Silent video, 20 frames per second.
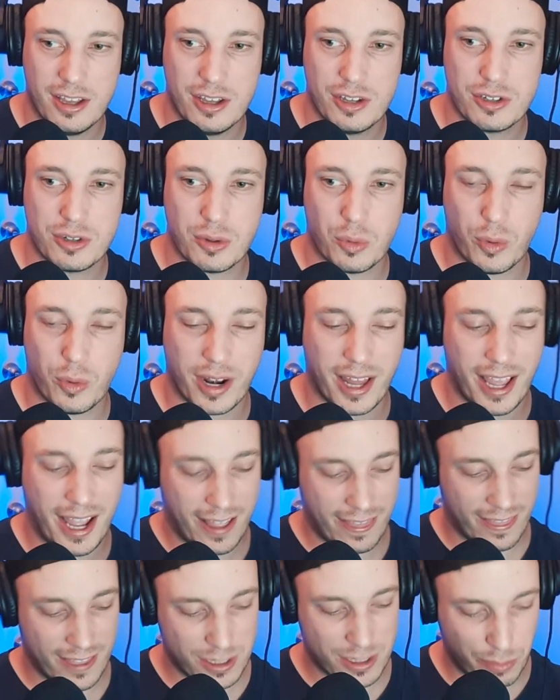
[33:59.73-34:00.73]
So when I
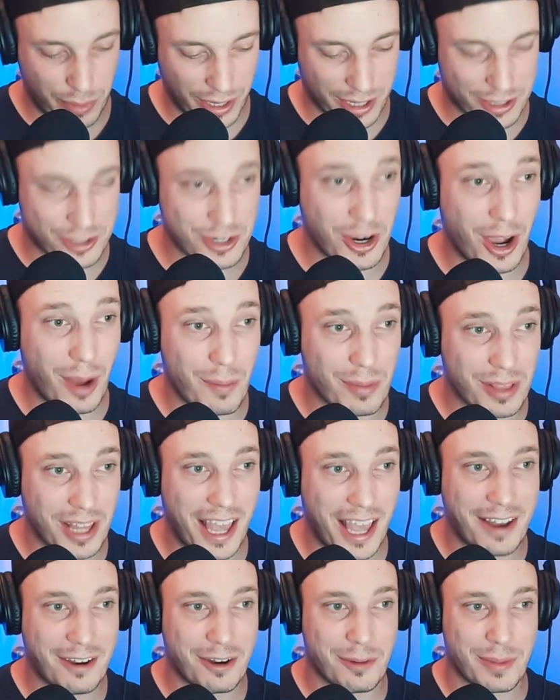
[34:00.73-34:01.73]
had this big job
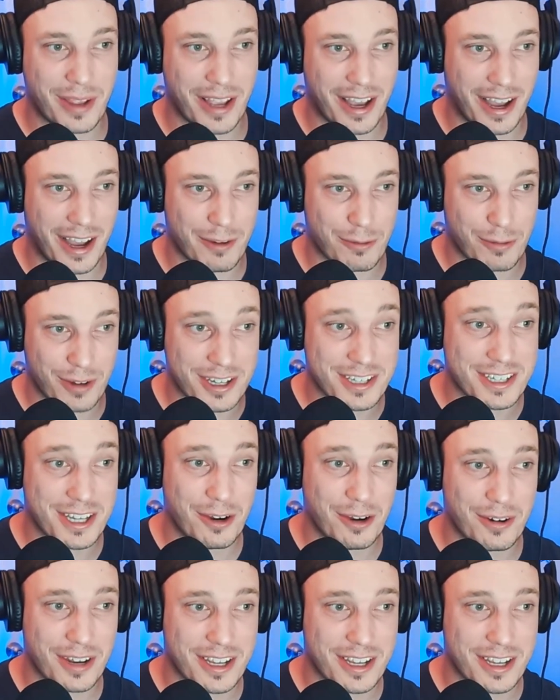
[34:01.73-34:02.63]
land on me, I reached out